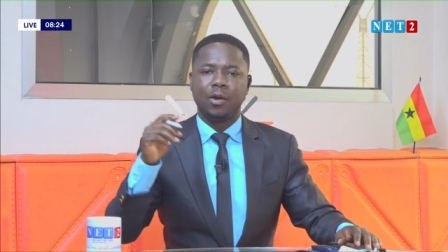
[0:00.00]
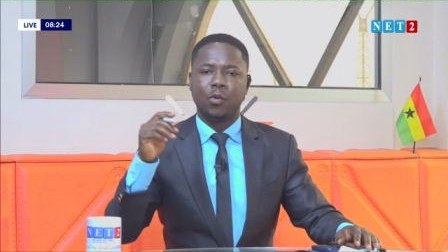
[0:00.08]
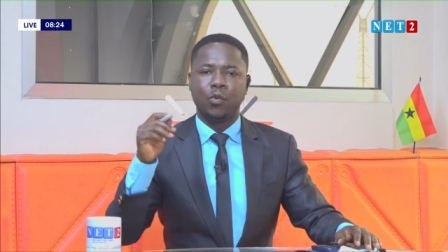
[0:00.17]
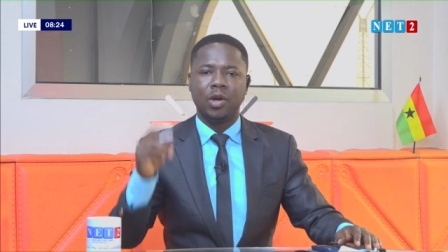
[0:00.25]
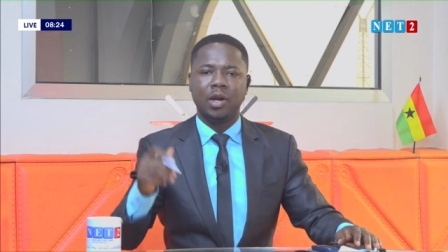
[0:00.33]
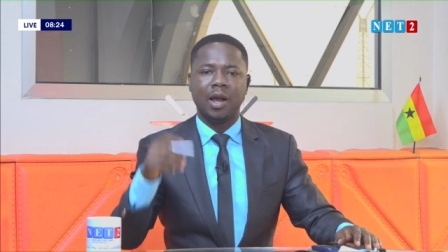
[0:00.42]

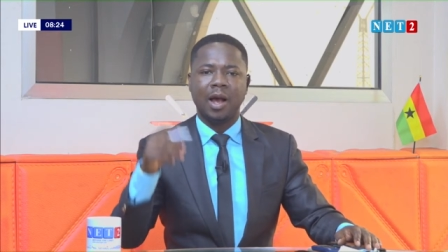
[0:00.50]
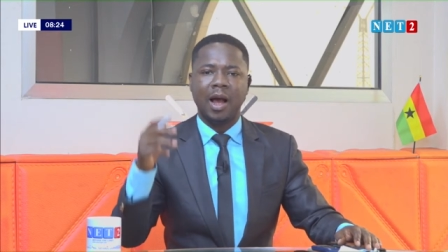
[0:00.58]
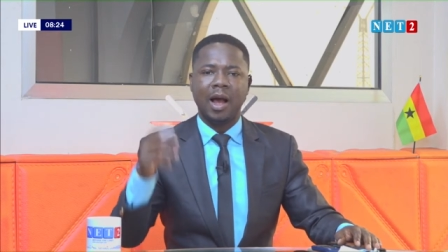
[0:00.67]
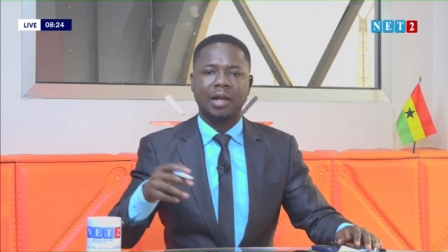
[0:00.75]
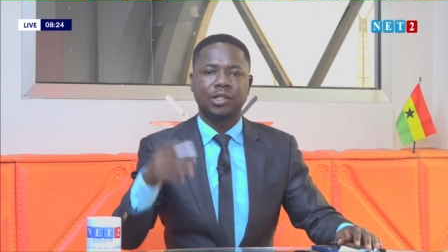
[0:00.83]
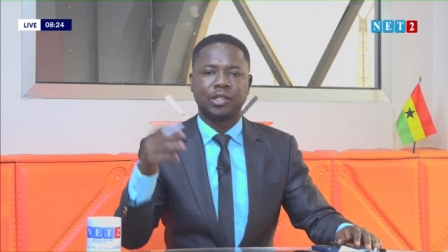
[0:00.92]
we
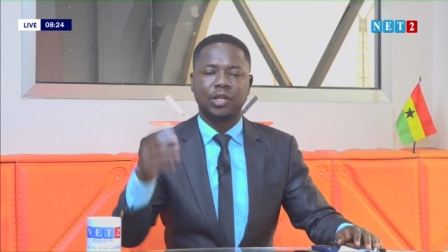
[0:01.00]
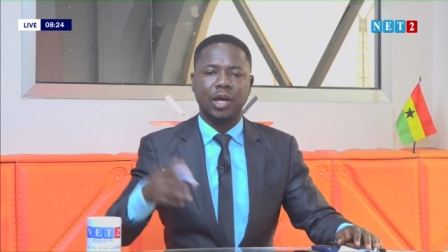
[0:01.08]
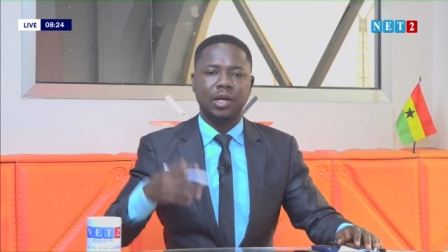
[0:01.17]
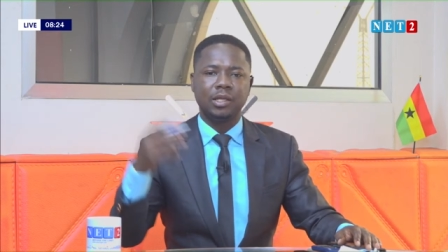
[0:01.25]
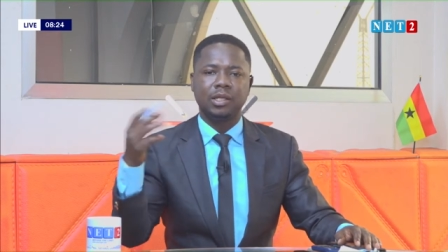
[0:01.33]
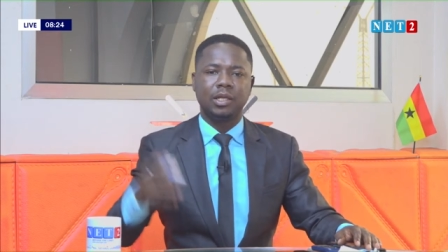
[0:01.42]
are
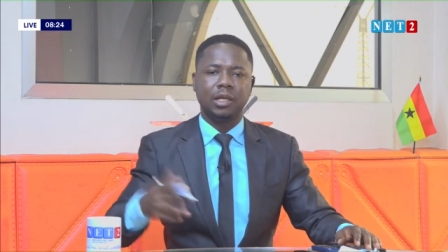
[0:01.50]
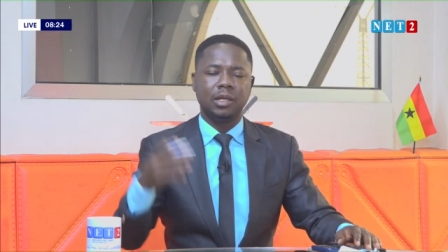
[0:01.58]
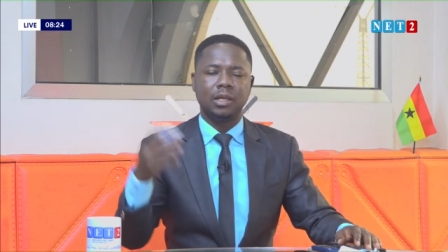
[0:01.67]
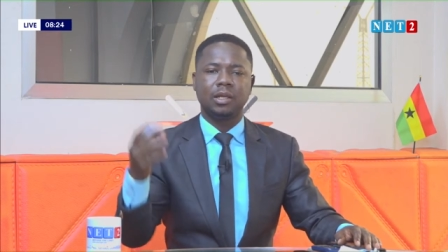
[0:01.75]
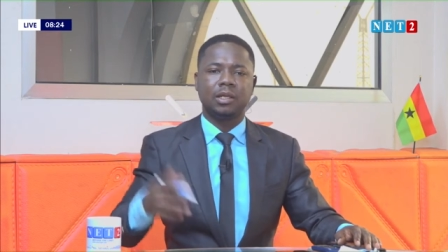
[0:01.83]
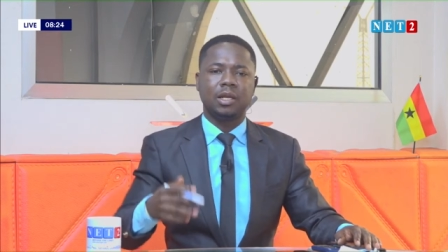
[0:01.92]

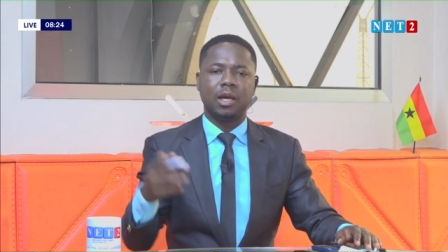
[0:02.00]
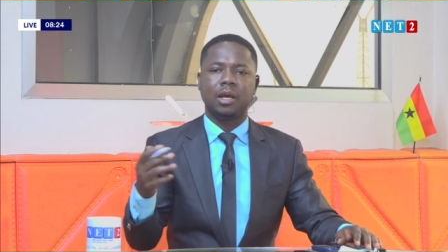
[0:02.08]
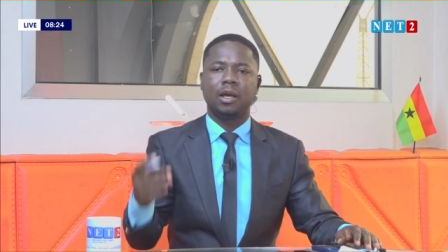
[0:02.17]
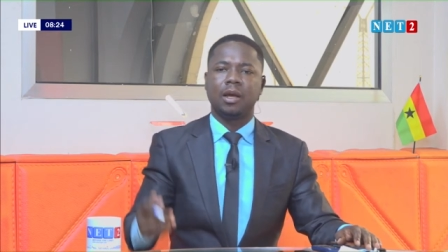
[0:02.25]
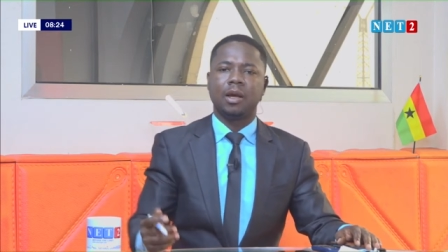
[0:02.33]
changing the